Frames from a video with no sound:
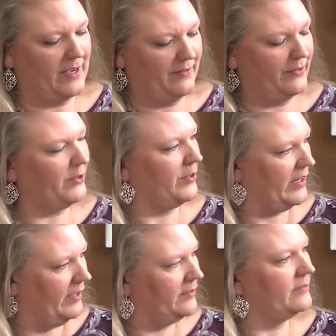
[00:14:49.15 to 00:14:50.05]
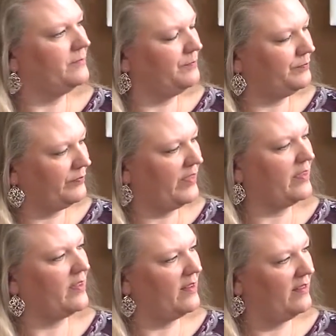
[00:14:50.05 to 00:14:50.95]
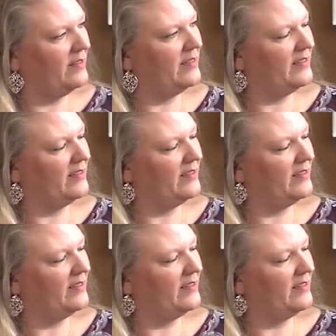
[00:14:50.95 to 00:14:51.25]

We'll get Dave to type this in here on the